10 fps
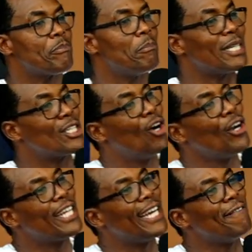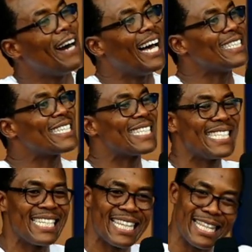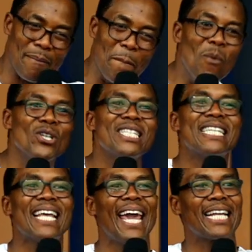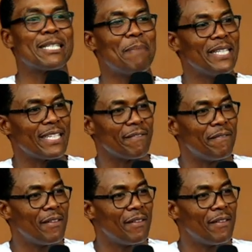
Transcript: But God gave us the most expensive,